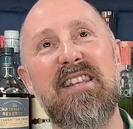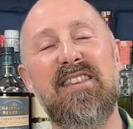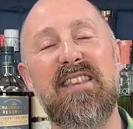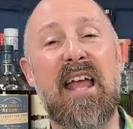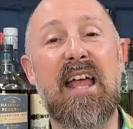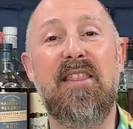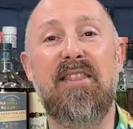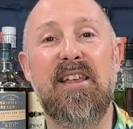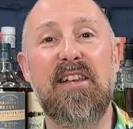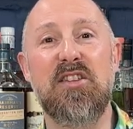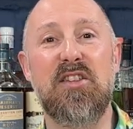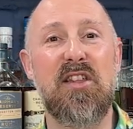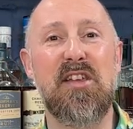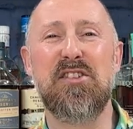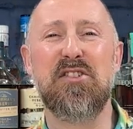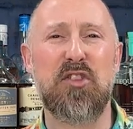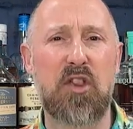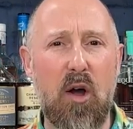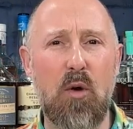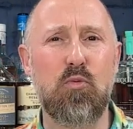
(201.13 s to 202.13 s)

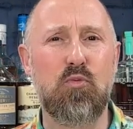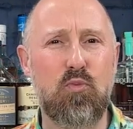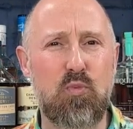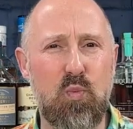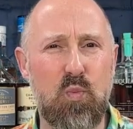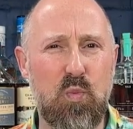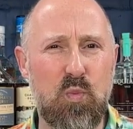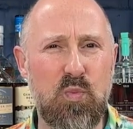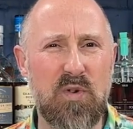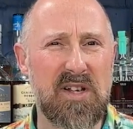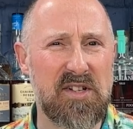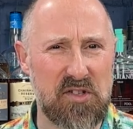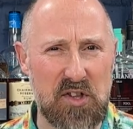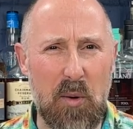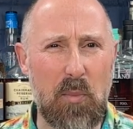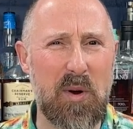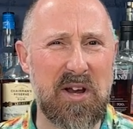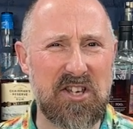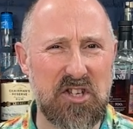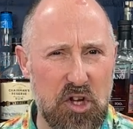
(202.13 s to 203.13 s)
It's
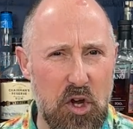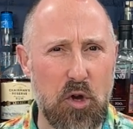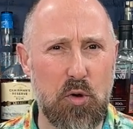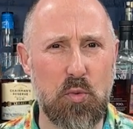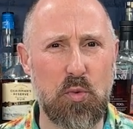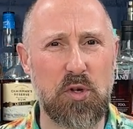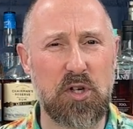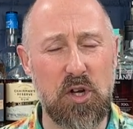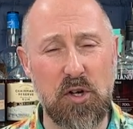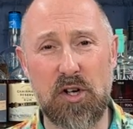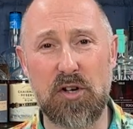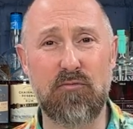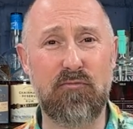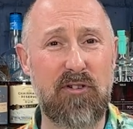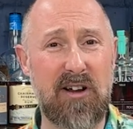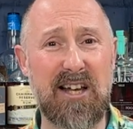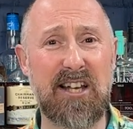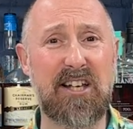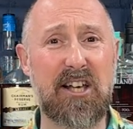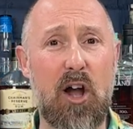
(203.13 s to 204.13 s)
nowhere new you can
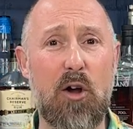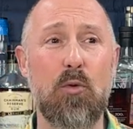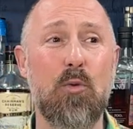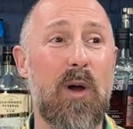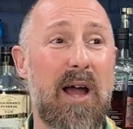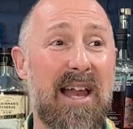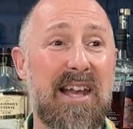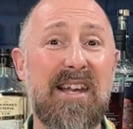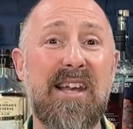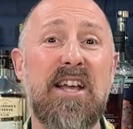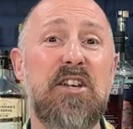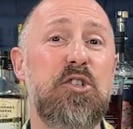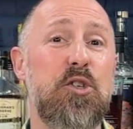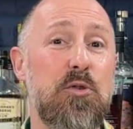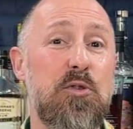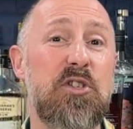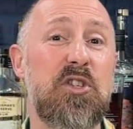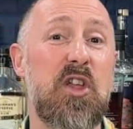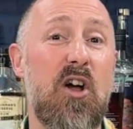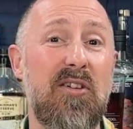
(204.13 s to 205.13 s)
really go unless you
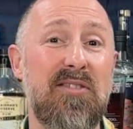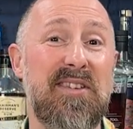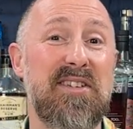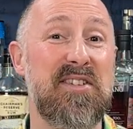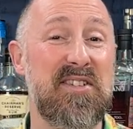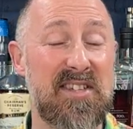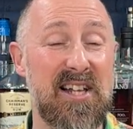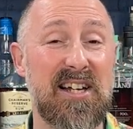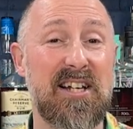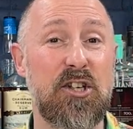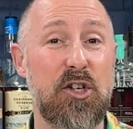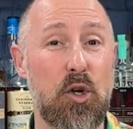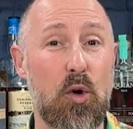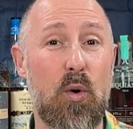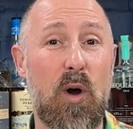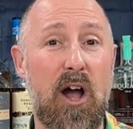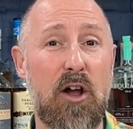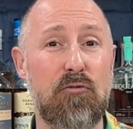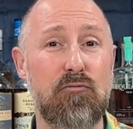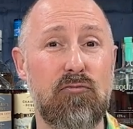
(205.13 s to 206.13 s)
start distilling
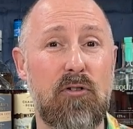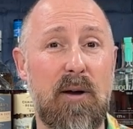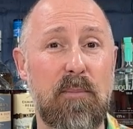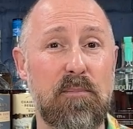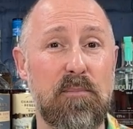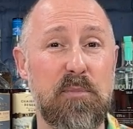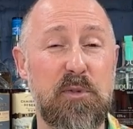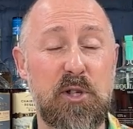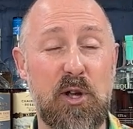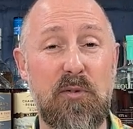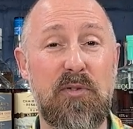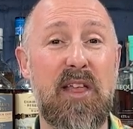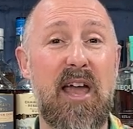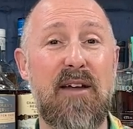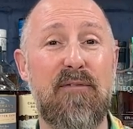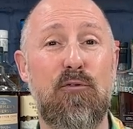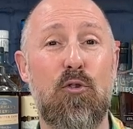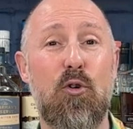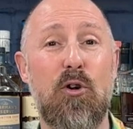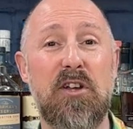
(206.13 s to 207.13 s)
your own rum. So
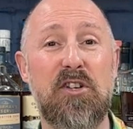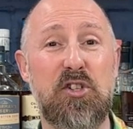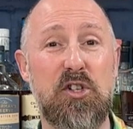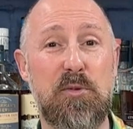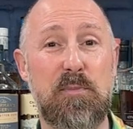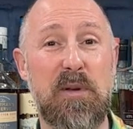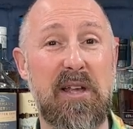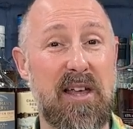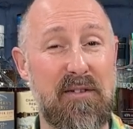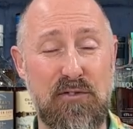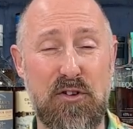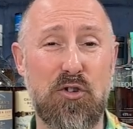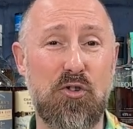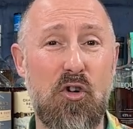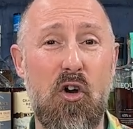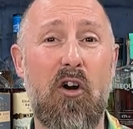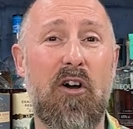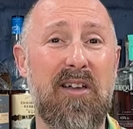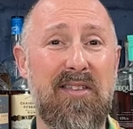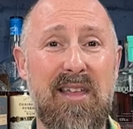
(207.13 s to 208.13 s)
therefore, it just
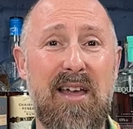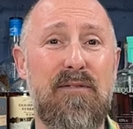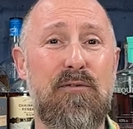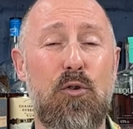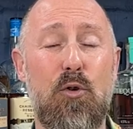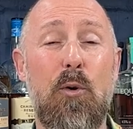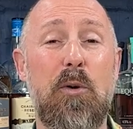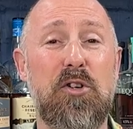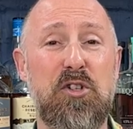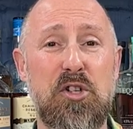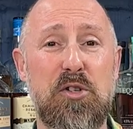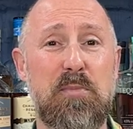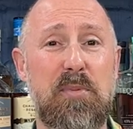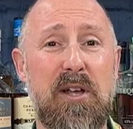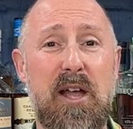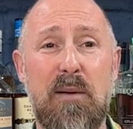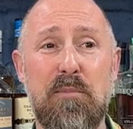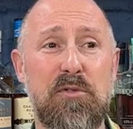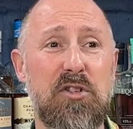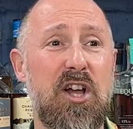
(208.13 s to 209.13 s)

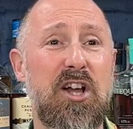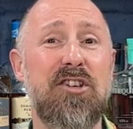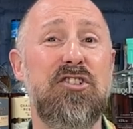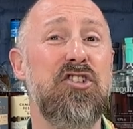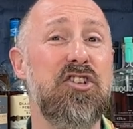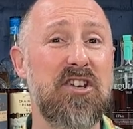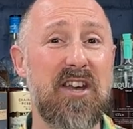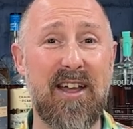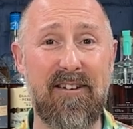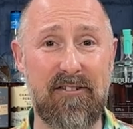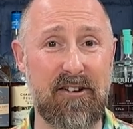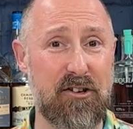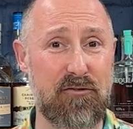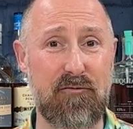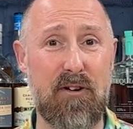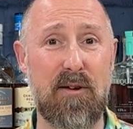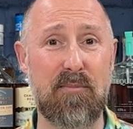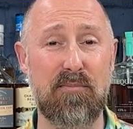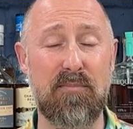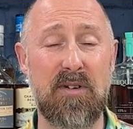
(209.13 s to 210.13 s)
becomes a generic
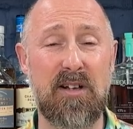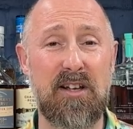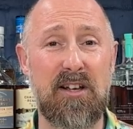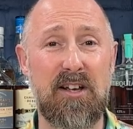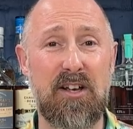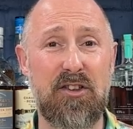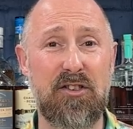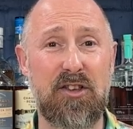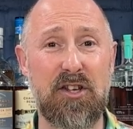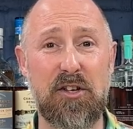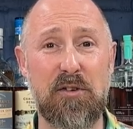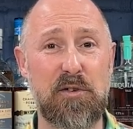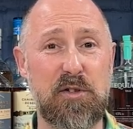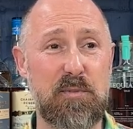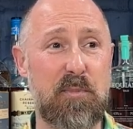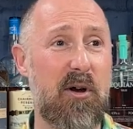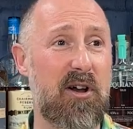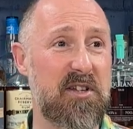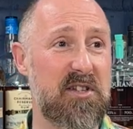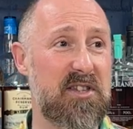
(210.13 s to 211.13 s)
rum that you've
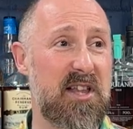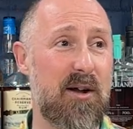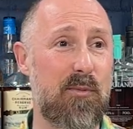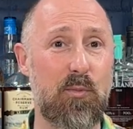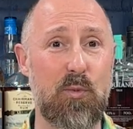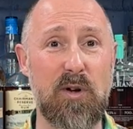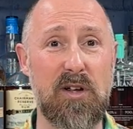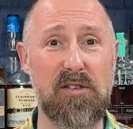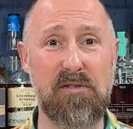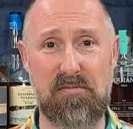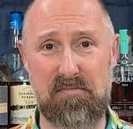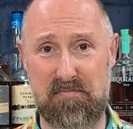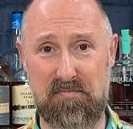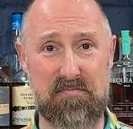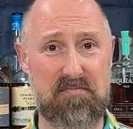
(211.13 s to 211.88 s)
spiced up with